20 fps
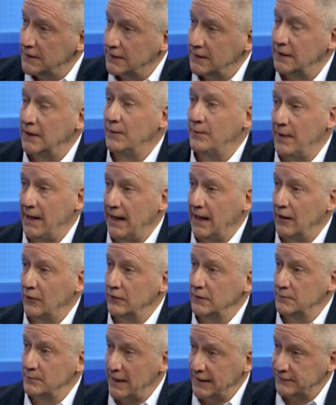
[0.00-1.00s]
about
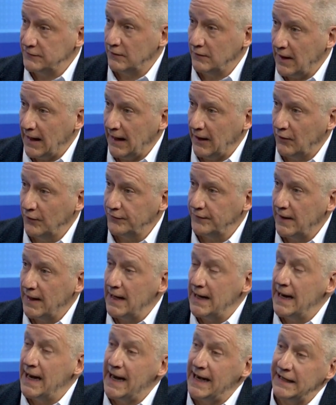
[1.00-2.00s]
mental health.
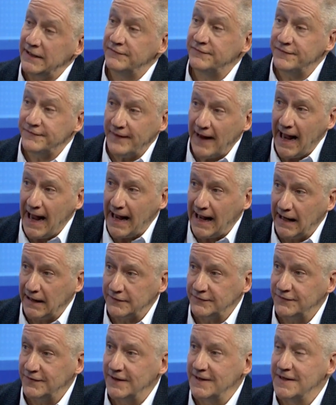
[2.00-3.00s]
And in
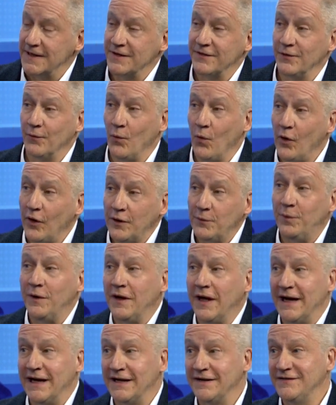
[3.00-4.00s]
fact, the
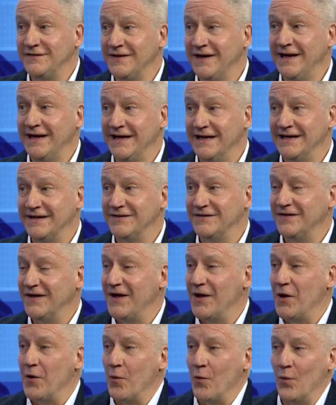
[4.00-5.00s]
workplace is
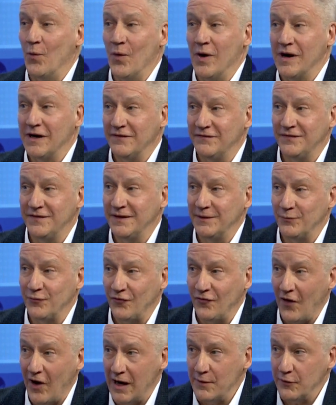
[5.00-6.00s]
one of the
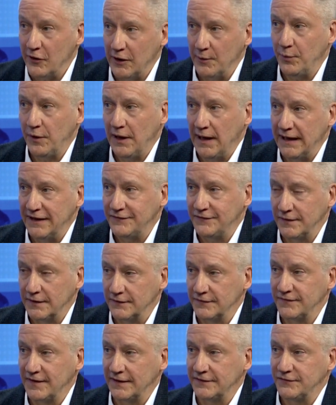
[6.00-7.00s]
primary
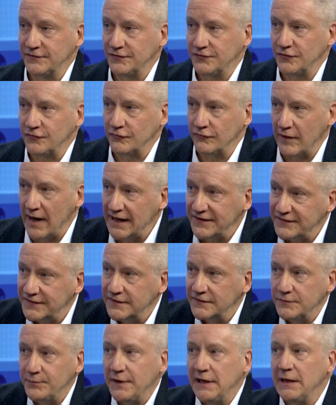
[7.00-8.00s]
places that
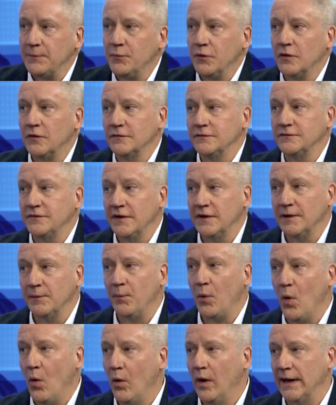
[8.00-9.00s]
stresses people to the
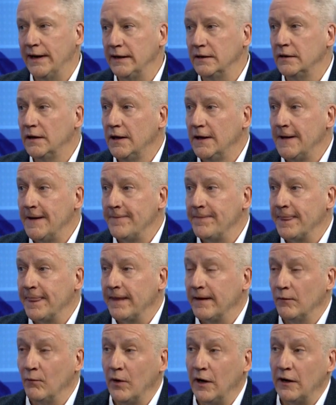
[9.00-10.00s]
point
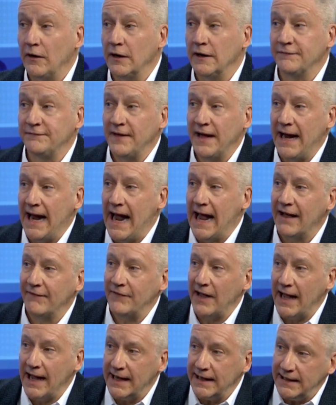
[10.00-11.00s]
where if they have
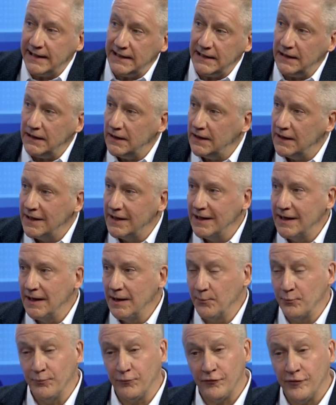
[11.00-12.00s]
any
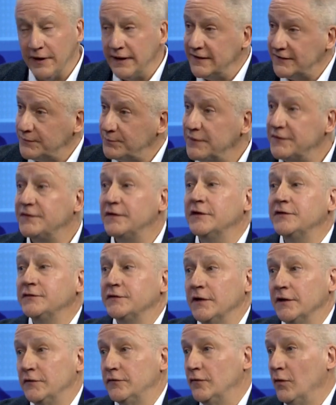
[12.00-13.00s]

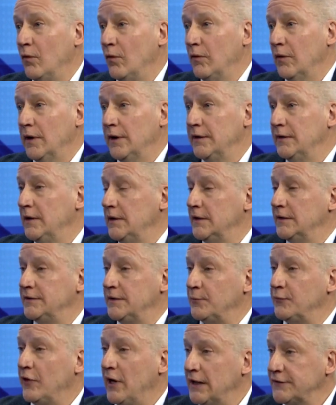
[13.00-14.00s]
predisposition toward
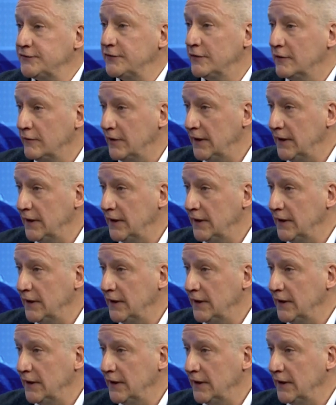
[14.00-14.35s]
depression or